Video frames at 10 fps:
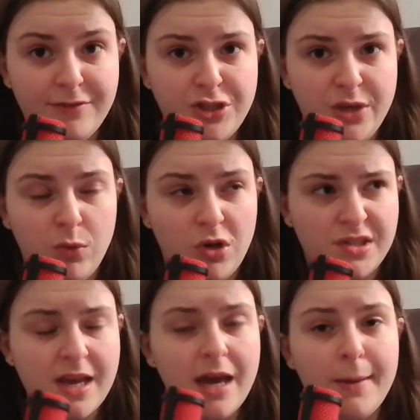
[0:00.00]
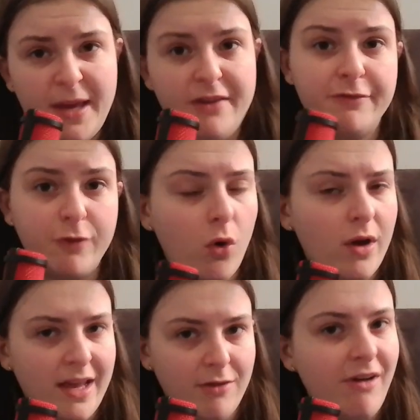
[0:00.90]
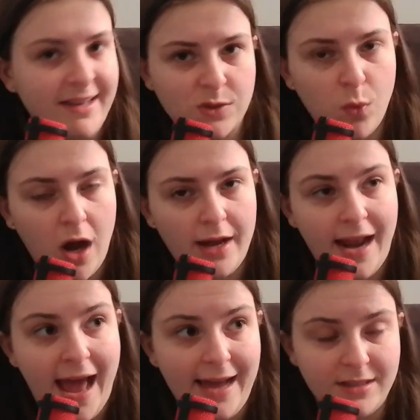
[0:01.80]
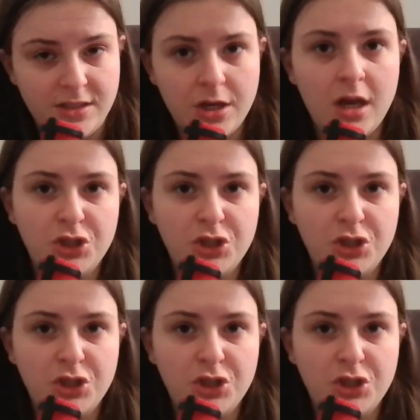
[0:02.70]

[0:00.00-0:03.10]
she was P4 in race 1 and